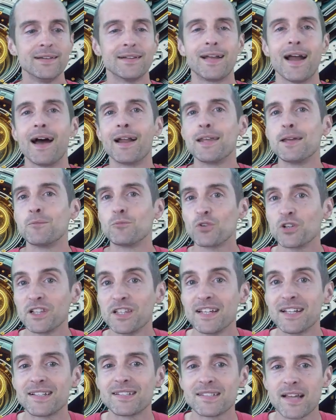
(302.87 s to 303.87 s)
got him
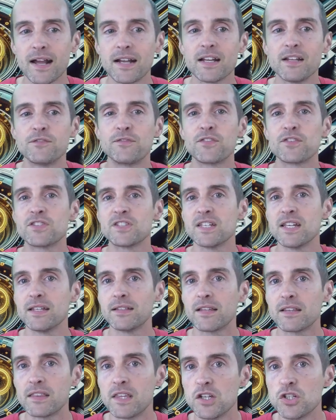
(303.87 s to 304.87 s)
really excited for
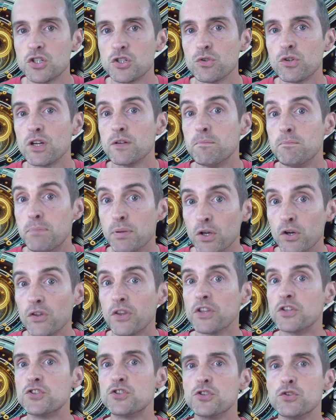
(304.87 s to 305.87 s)
seeing the things you could
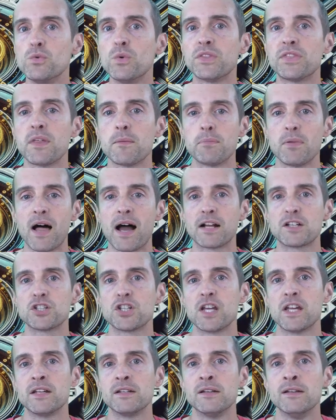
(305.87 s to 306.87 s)
build and do with the
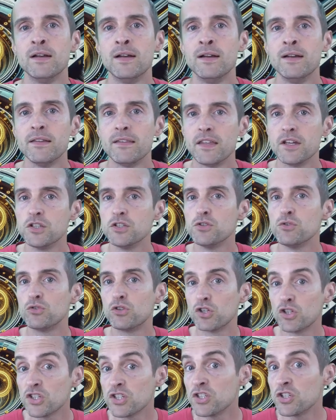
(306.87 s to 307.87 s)
blockchain that you
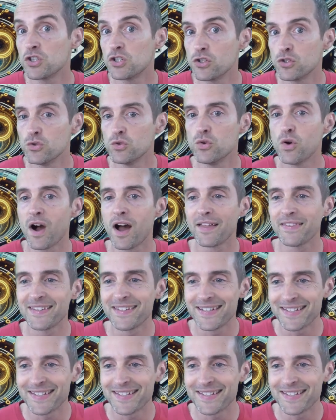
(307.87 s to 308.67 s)
couldn't do on the